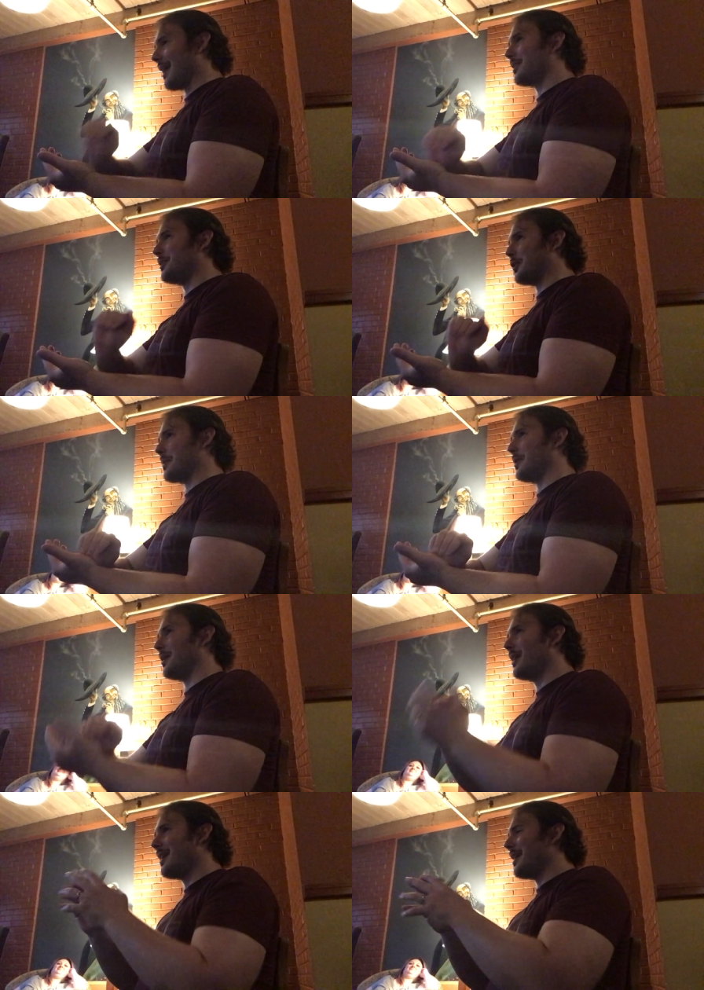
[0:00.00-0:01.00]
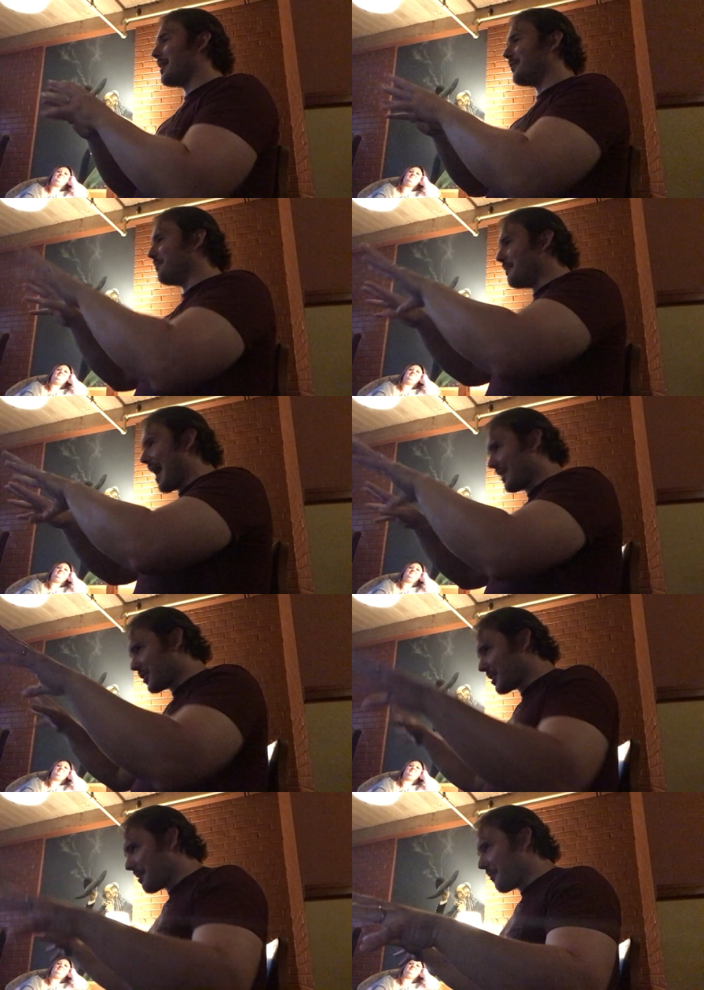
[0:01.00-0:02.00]
act normal,
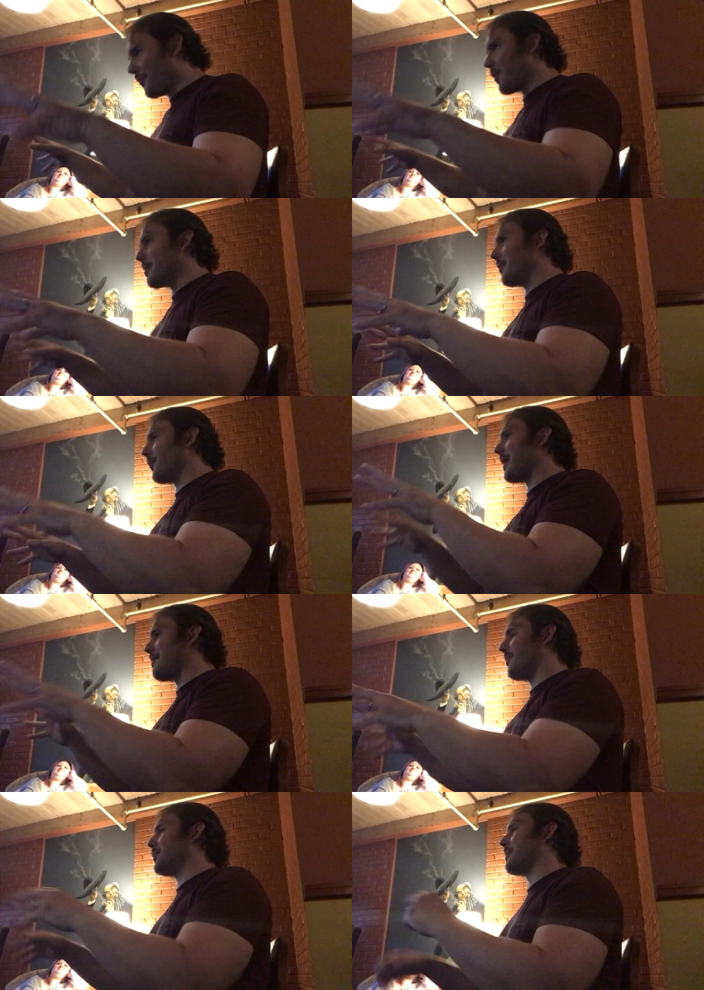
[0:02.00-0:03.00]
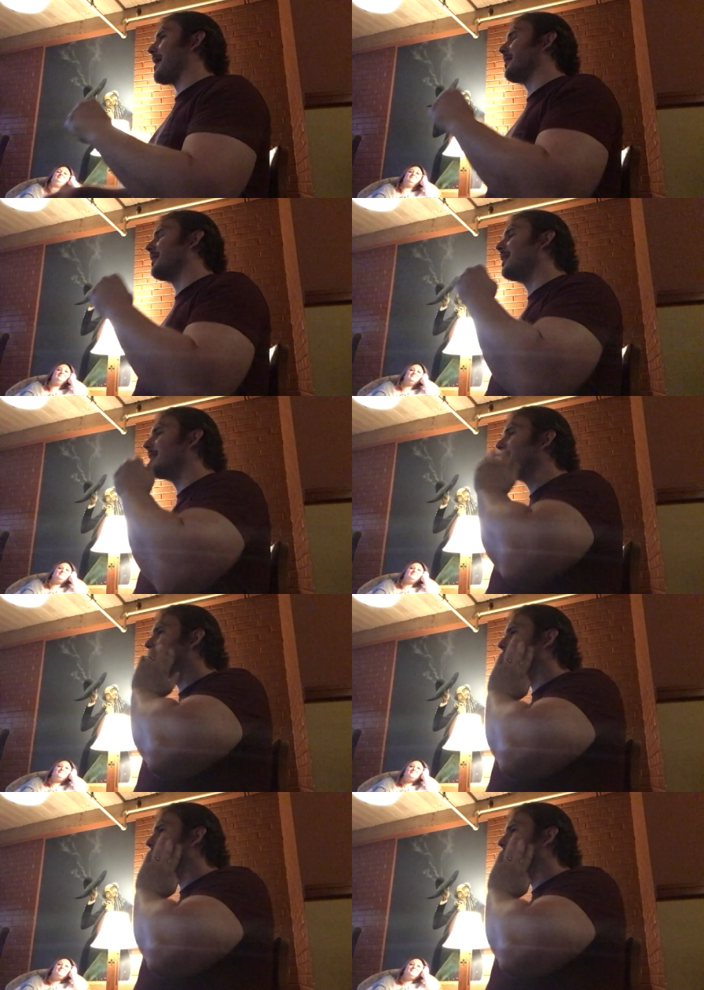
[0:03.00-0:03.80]
match some form frame of normality.